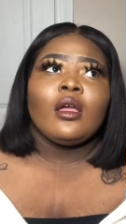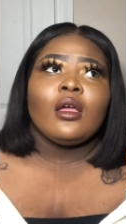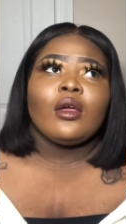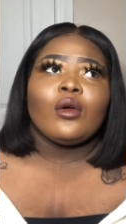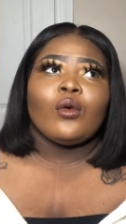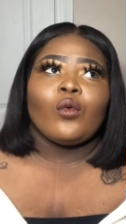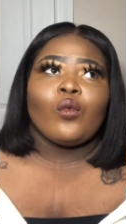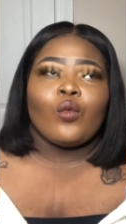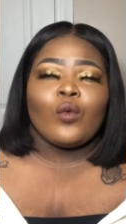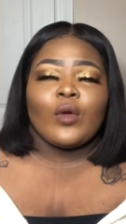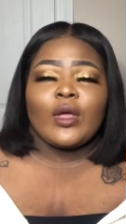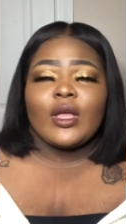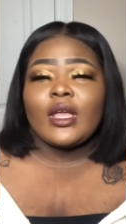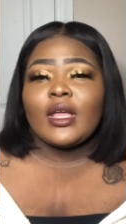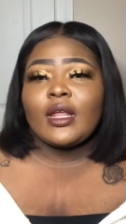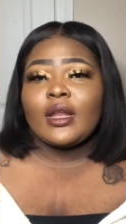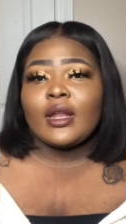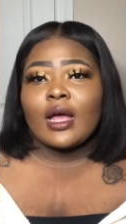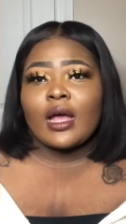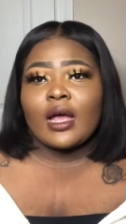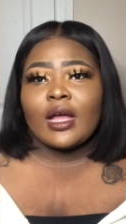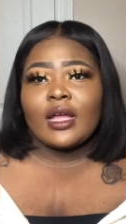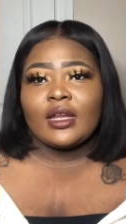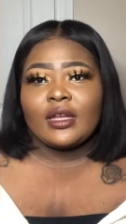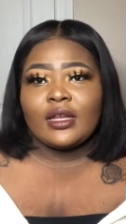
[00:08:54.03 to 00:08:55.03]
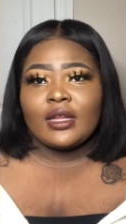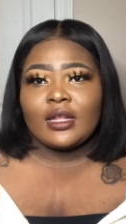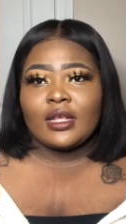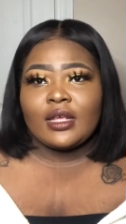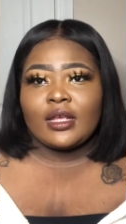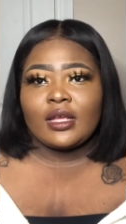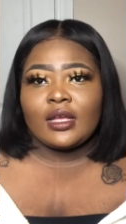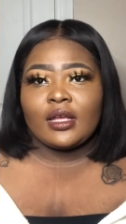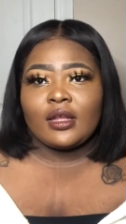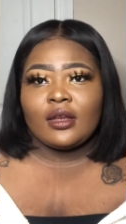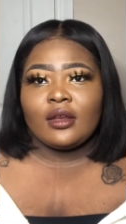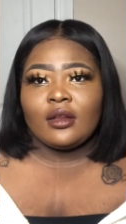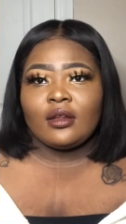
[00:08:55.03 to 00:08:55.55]
when I
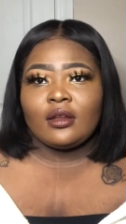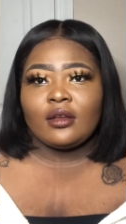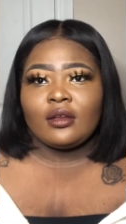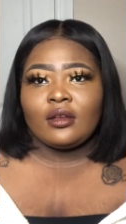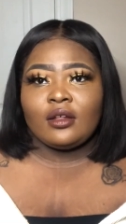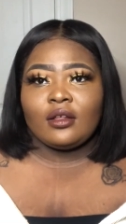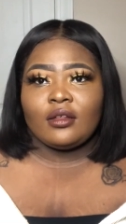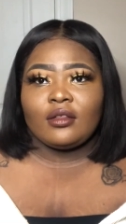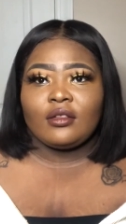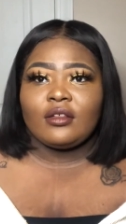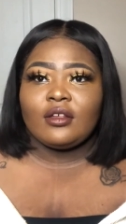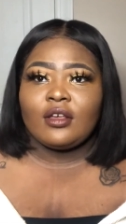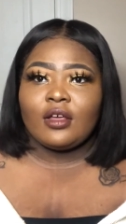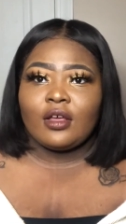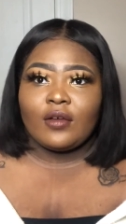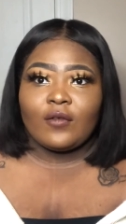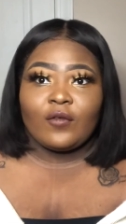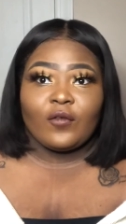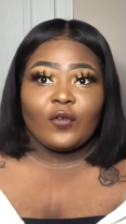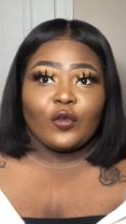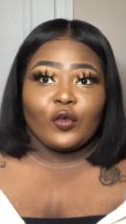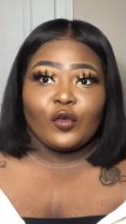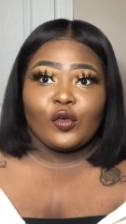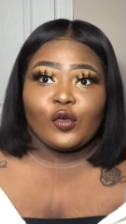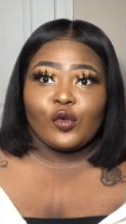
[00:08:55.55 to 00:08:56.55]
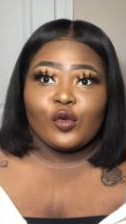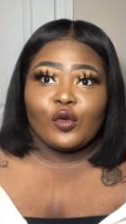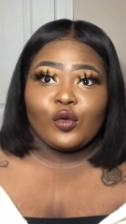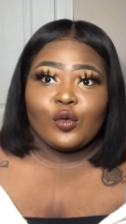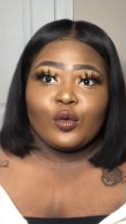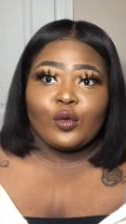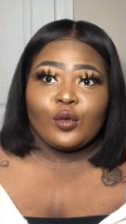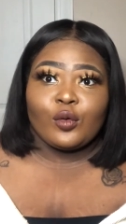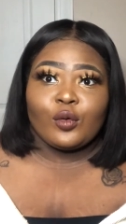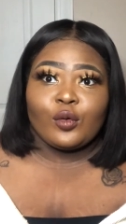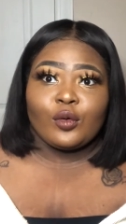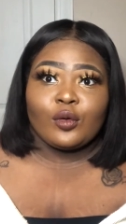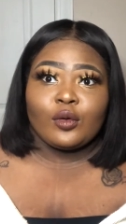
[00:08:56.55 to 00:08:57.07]
did discover
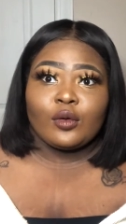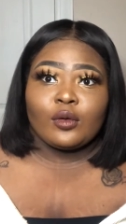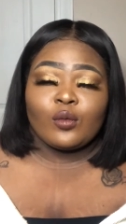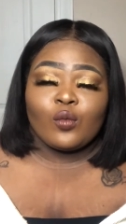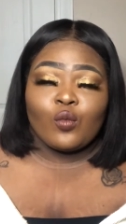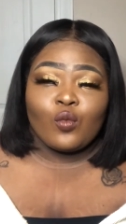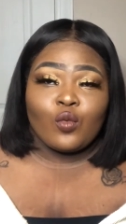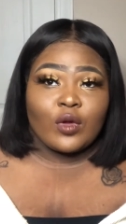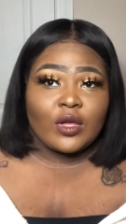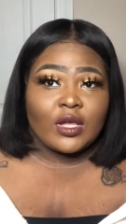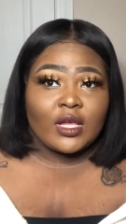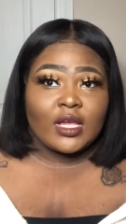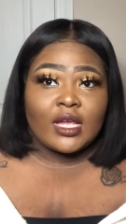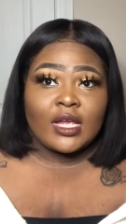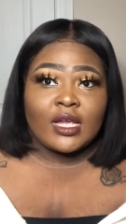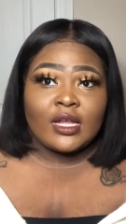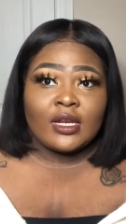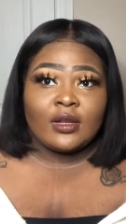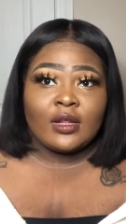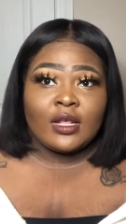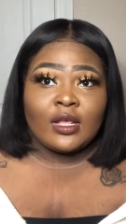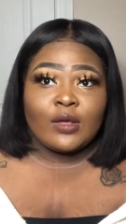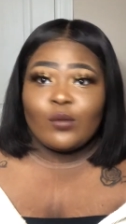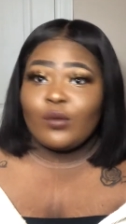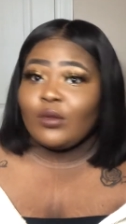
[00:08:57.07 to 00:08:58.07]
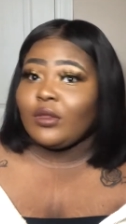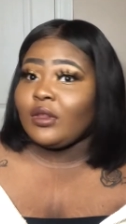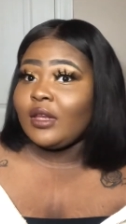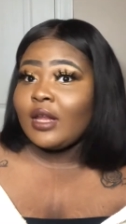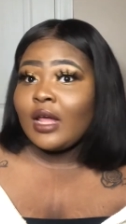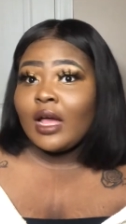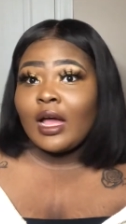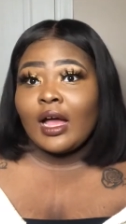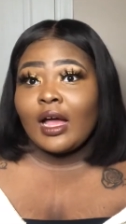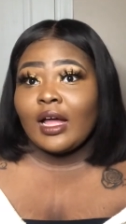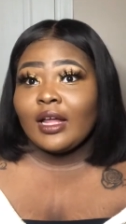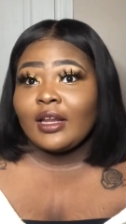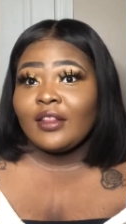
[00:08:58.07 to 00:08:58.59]
weed, it was
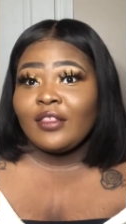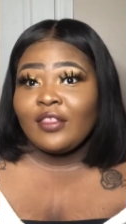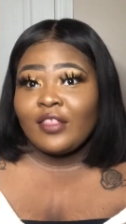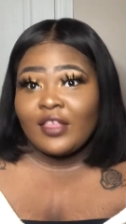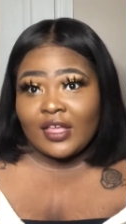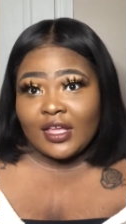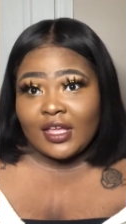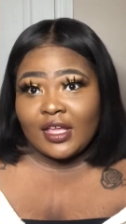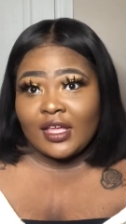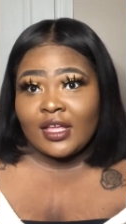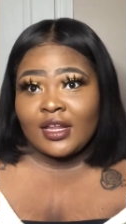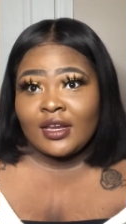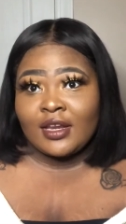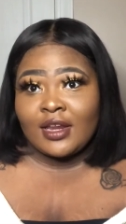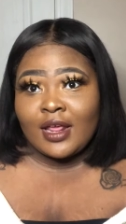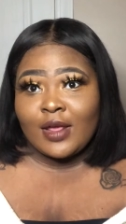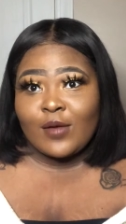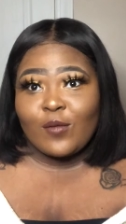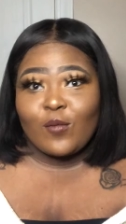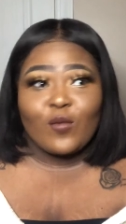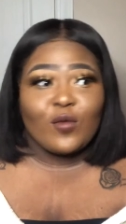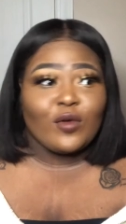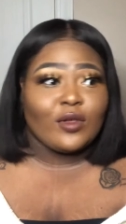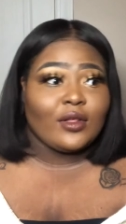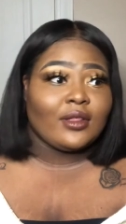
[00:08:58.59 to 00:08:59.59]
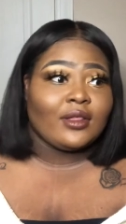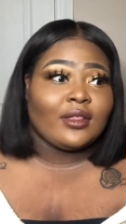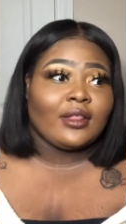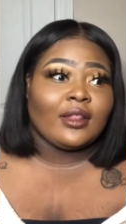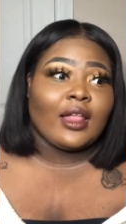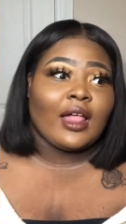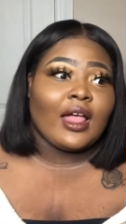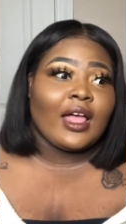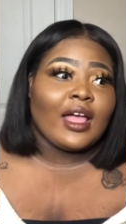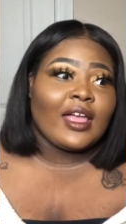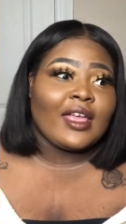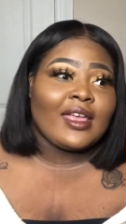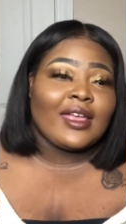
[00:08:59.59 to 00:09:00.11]
not then, it was
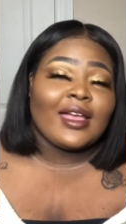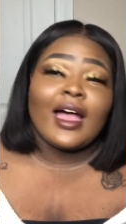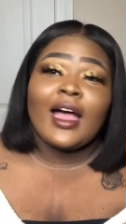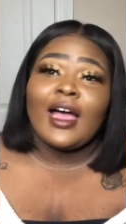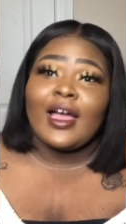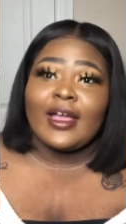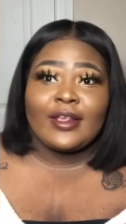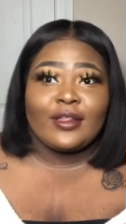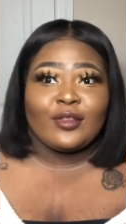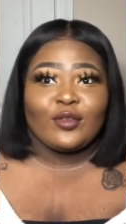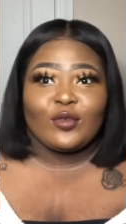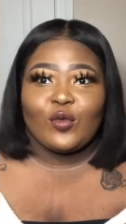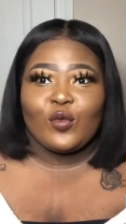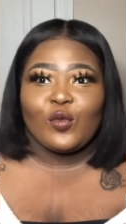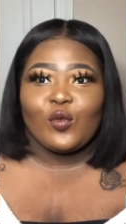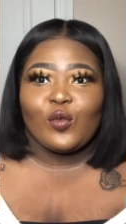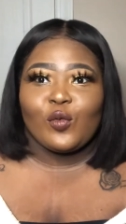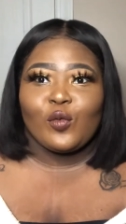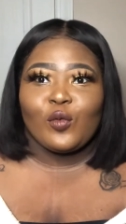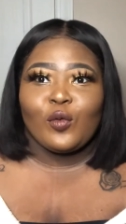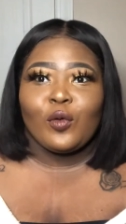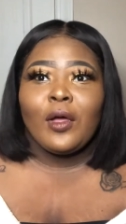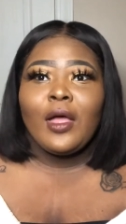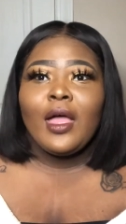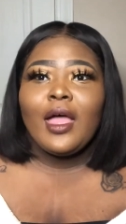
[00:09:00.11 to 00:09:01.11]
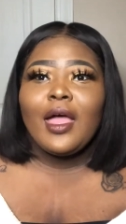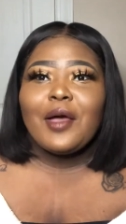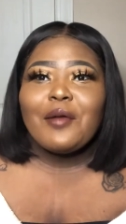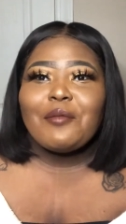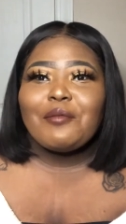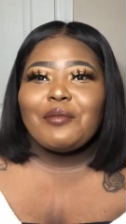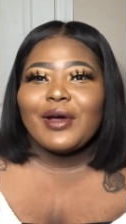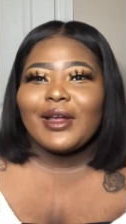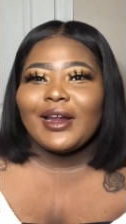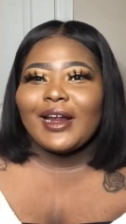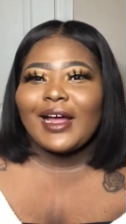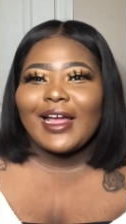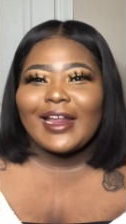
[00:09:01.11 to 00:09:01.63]
like high school.
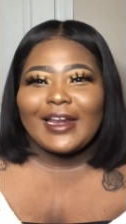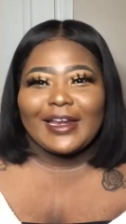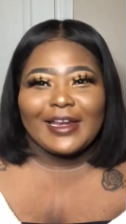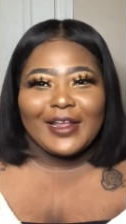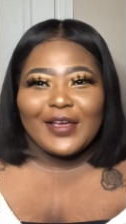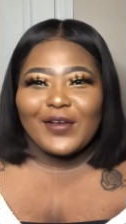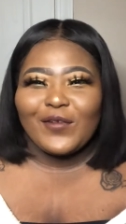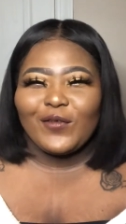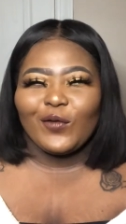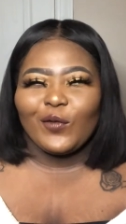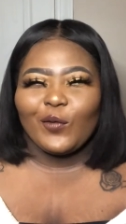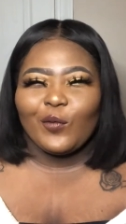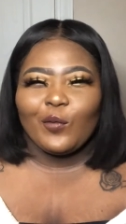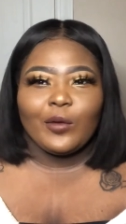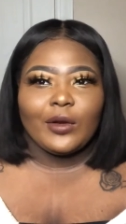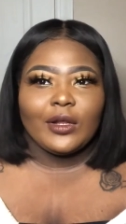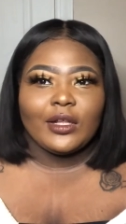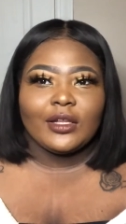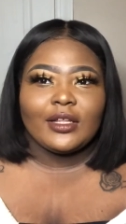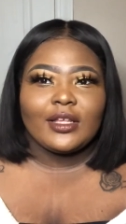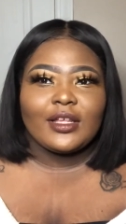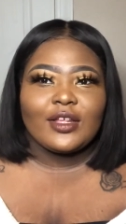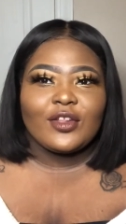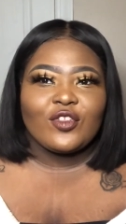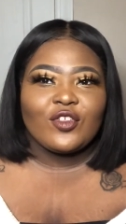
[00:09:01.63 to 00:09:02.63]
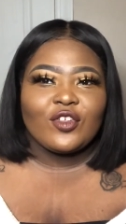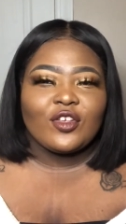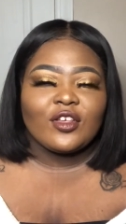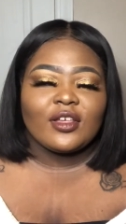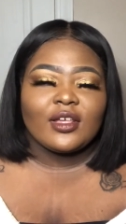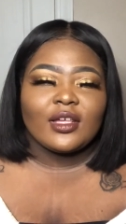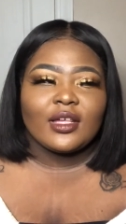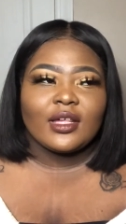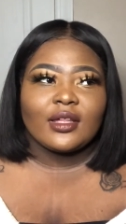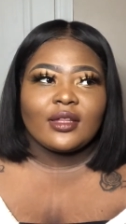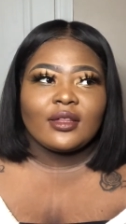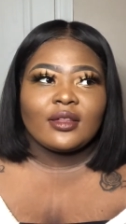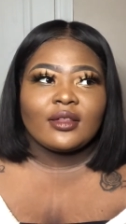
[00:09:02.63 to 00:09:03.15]
But I never really
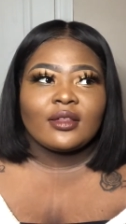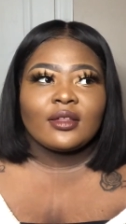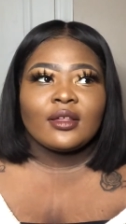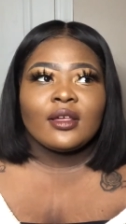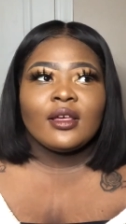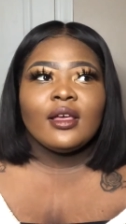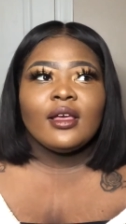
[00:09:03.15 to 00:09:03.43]
just